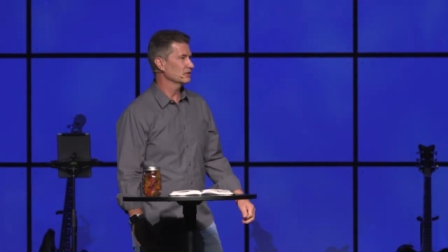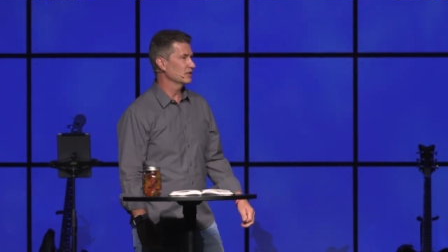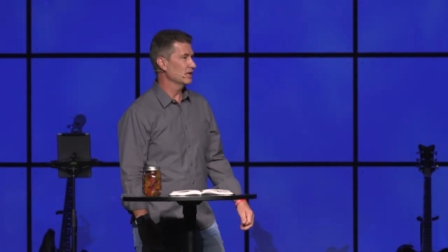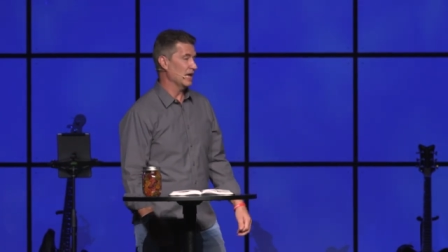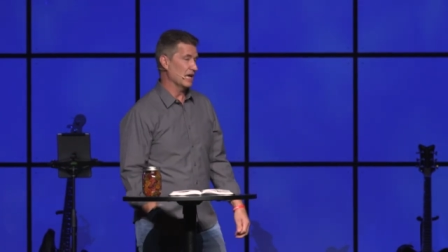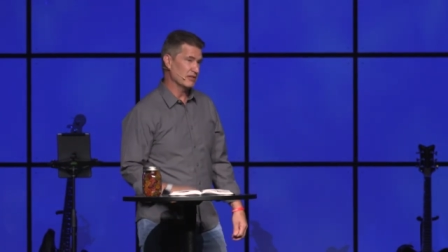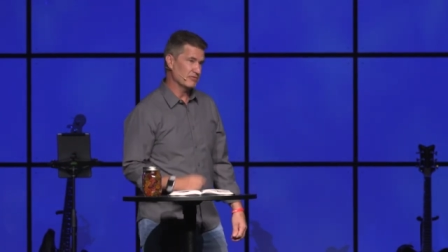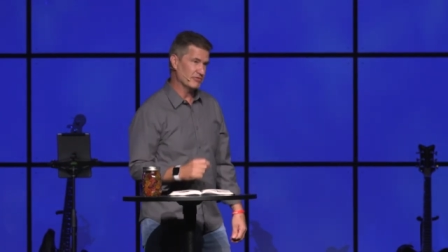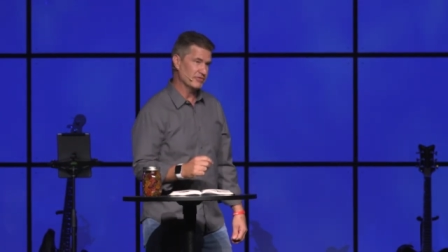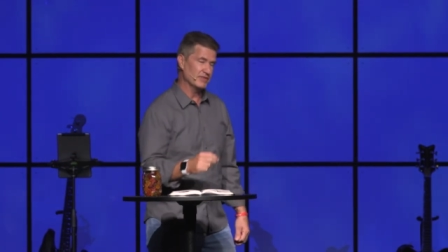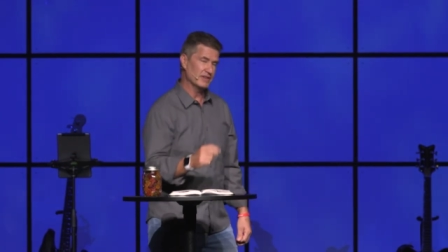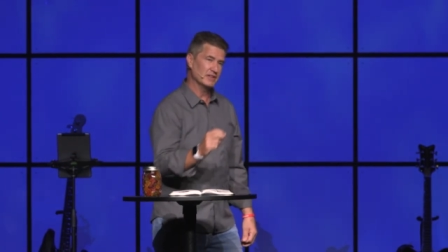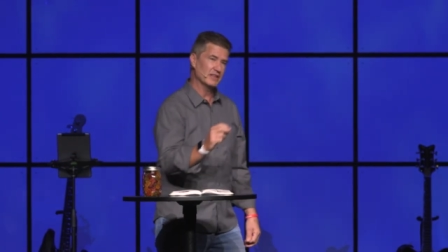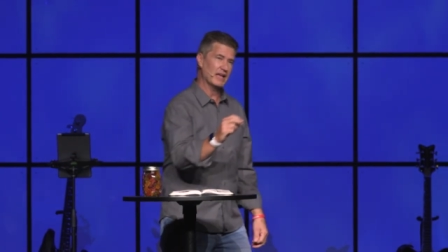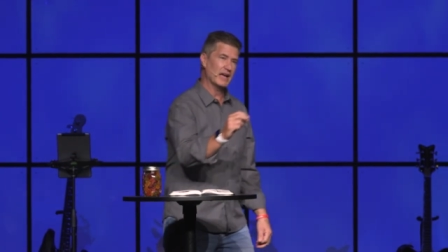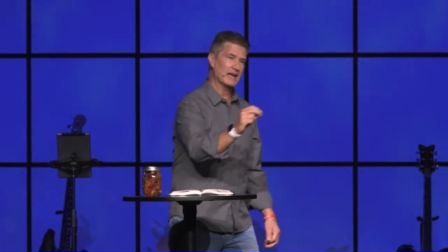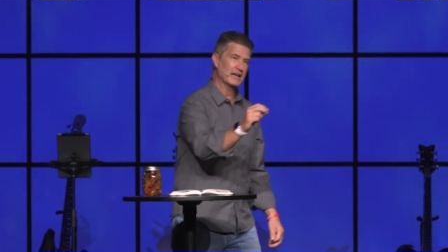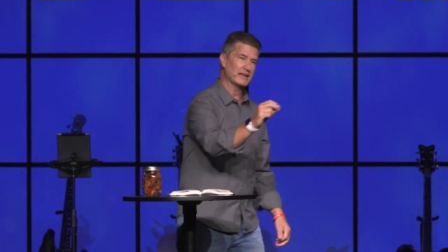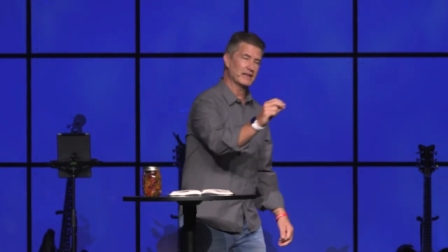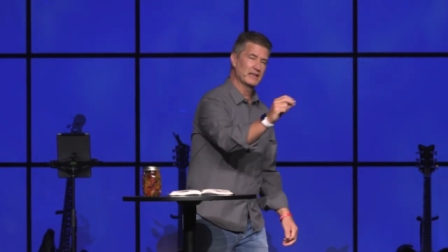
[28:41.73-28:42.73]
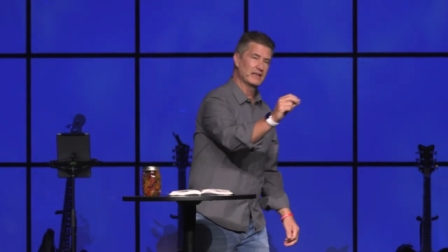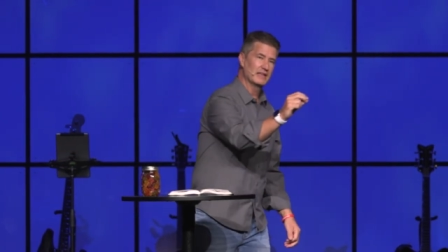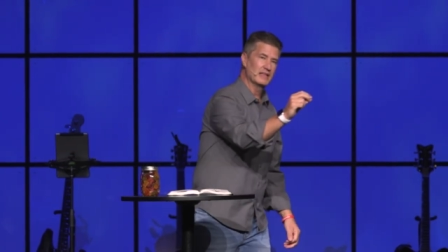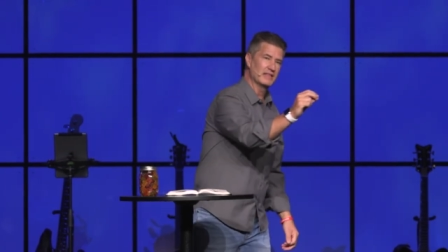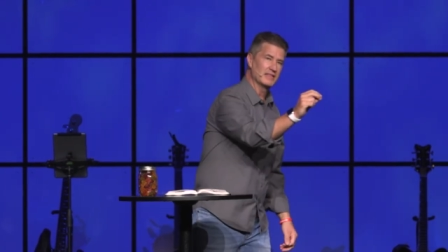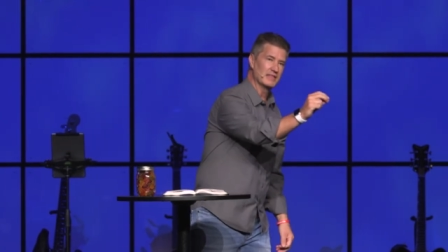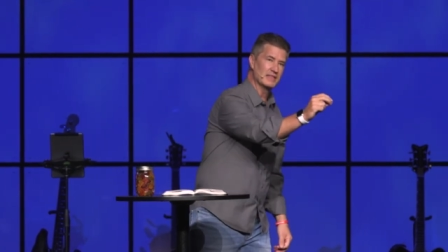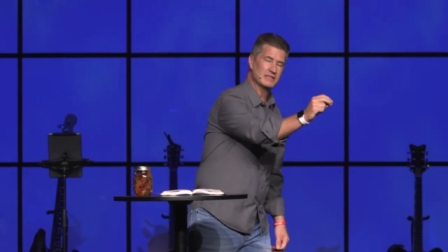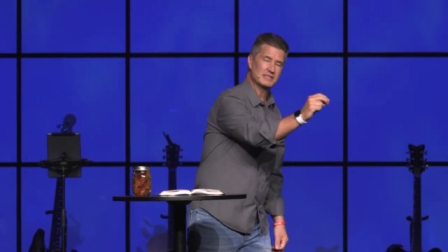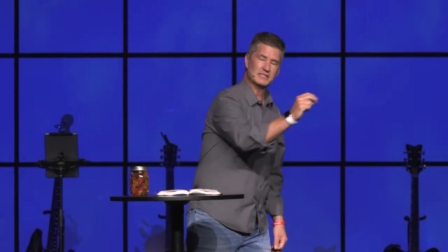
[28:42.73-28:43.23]
and feel like
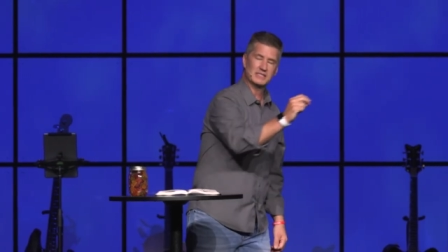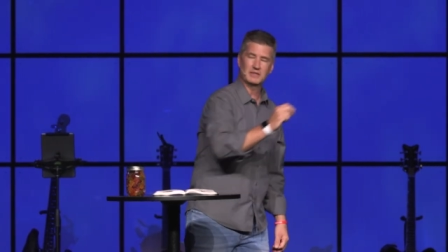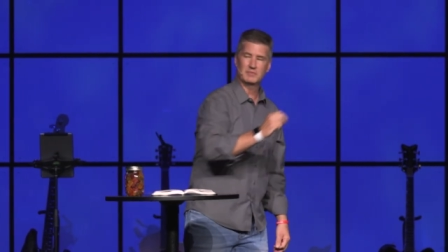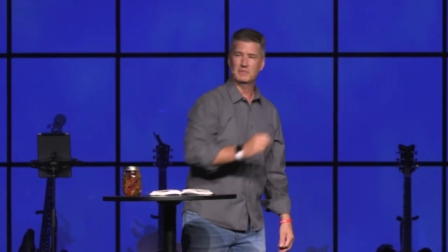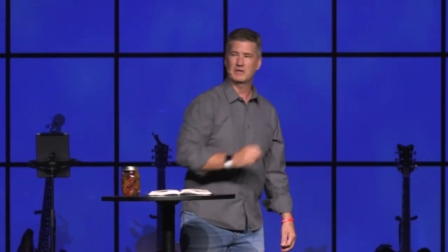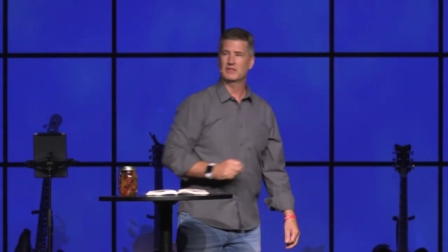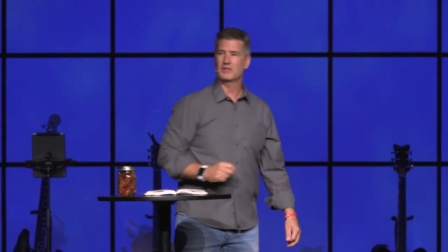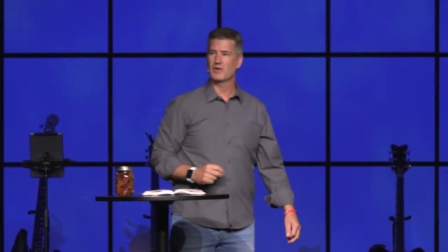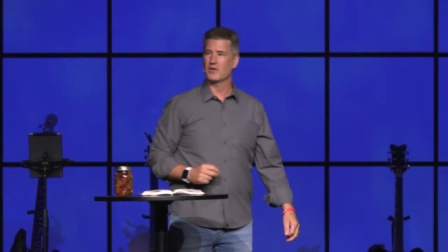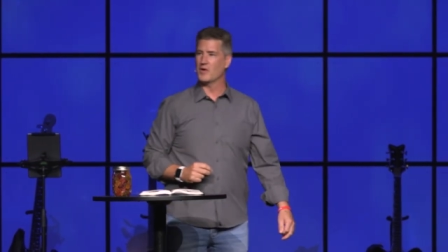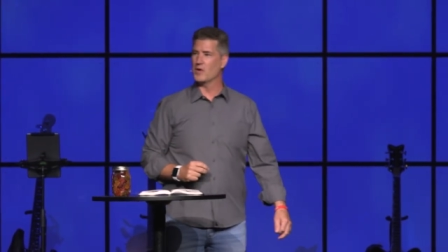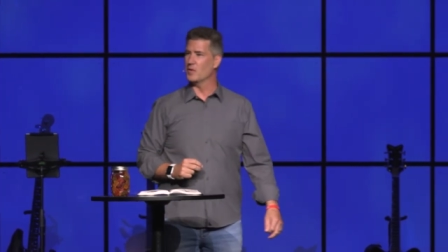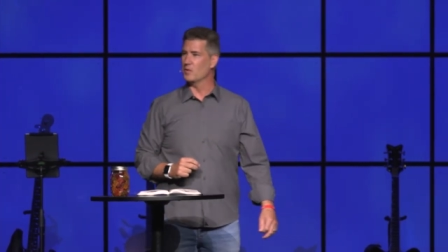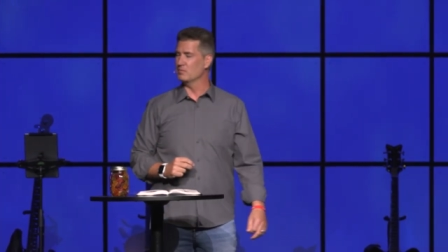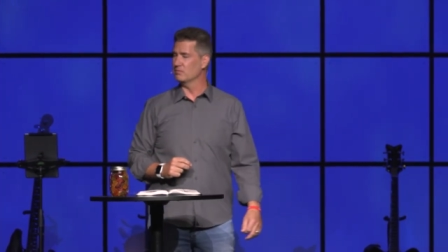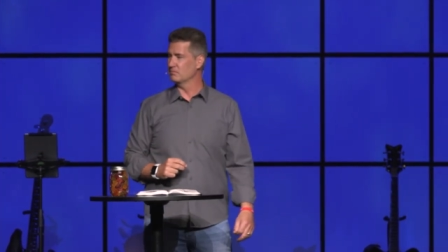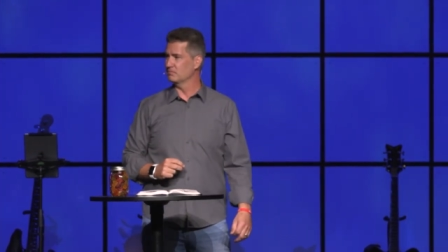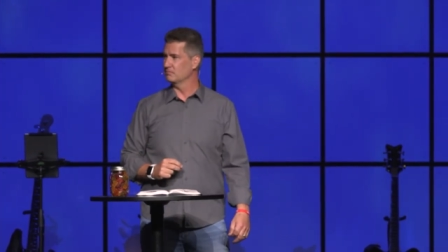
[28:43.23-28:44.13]
this can be their home.